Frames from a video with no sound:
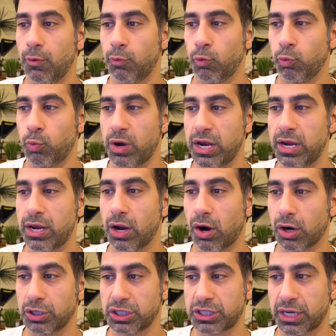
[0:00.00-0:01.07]
We are
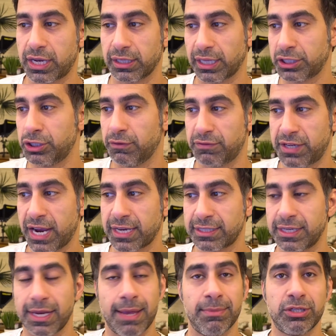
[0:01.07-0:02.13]
just a collection of text
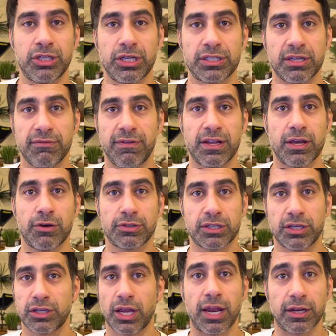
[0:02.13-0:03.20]
and images and videos
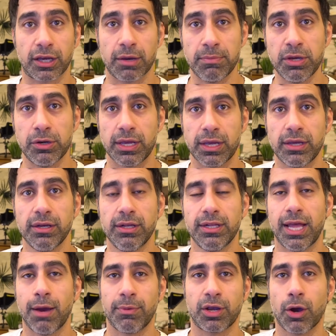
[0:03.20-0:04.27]
and a community,
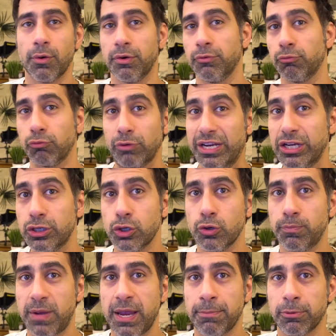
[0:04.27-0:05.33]
and we go and redo
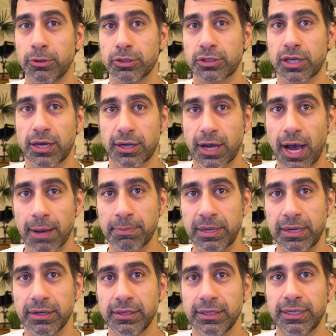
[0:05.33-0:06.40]
people's
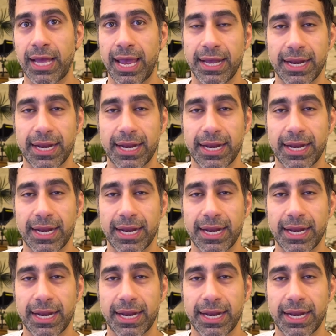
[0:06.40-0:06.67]
copy and